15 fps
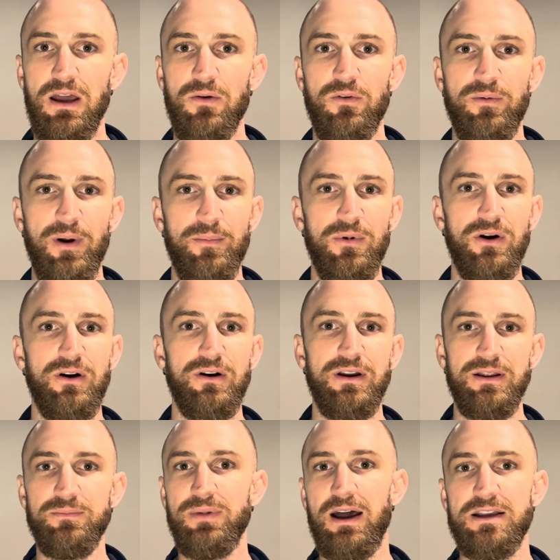Remember
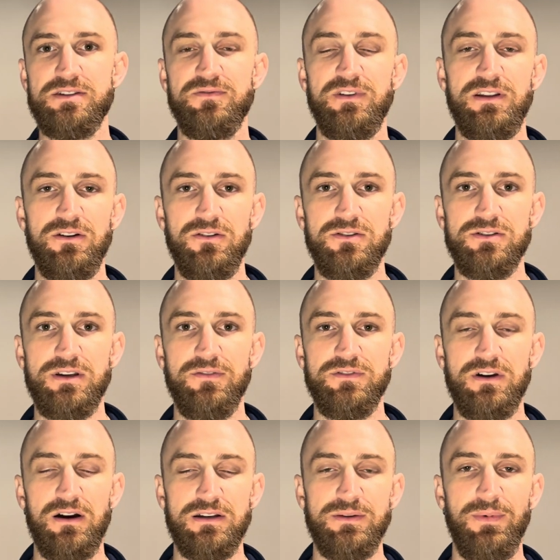in past videos, I've
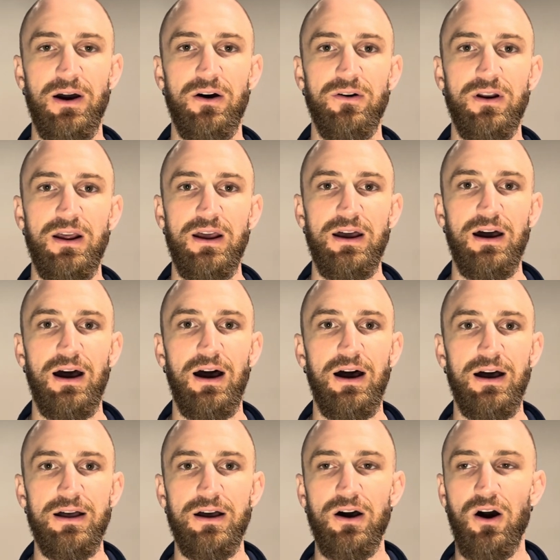talked about
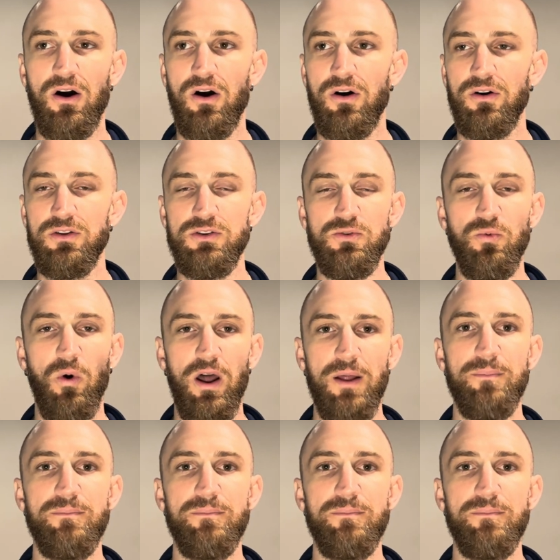you want to